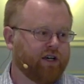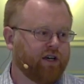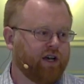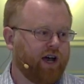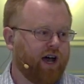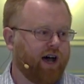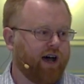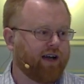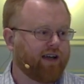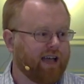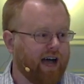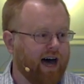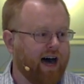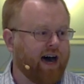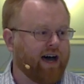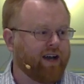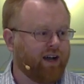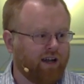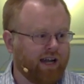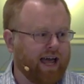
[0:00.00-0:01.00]
uh,
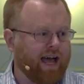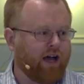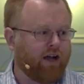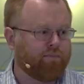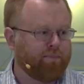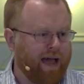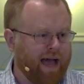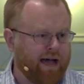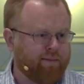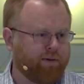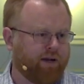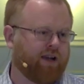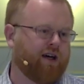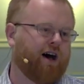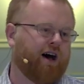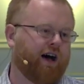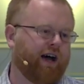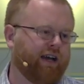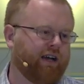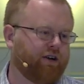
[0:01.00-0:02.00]
God allowed
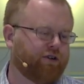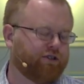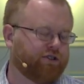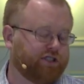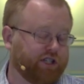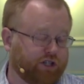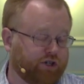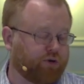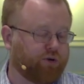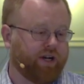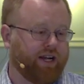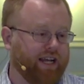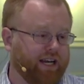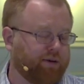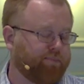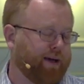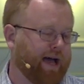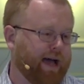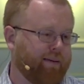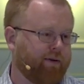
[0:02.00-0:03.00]
Babylon, or decreed
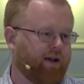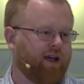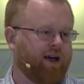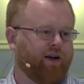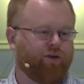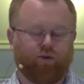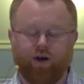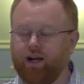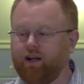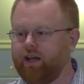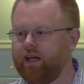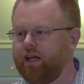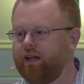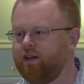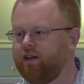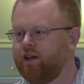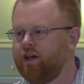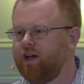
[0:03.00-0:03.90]
Babylon really,